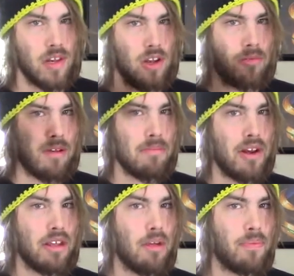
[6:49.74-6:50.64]
you know, my
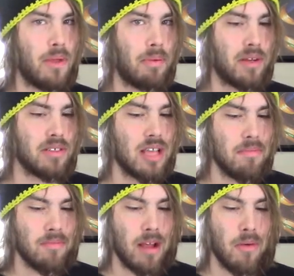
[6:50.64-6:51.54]
money up there because
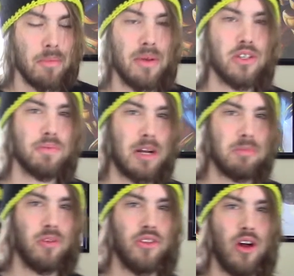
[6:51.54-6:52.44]
I want to be a
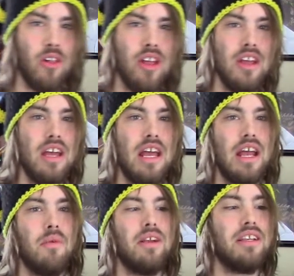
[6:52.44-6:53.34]
respectable adult
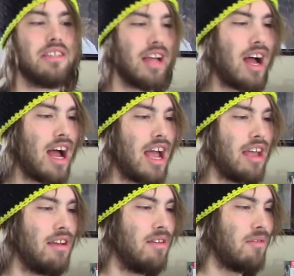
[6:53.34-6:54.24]
and I want to
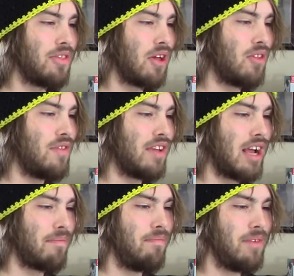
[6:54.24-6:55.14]
die without
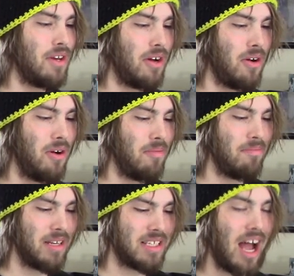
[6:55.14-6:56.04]
living on, you know,
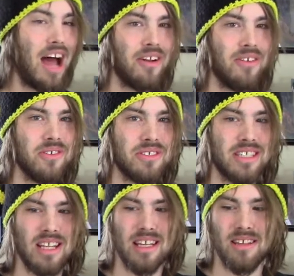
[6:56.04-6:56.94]

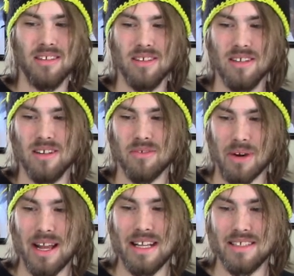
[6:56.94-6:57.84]
McDonald's and like
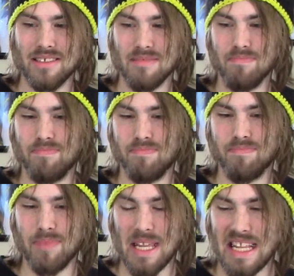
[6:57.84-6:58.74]
rice and
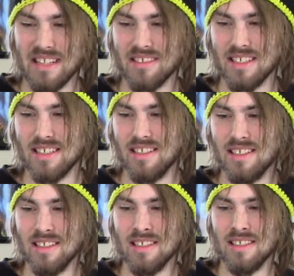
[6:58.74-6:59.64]
beans, and
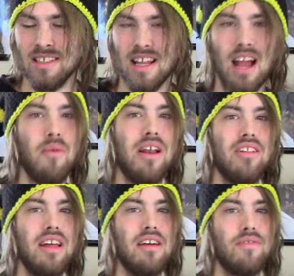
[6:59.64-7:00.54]
I
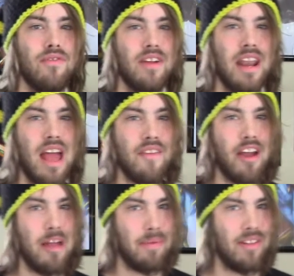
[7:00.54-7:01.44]
want to live and
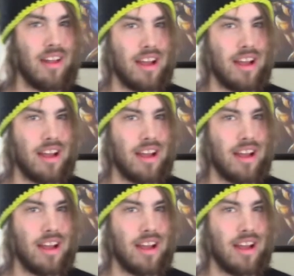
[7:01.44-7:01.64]
have a happy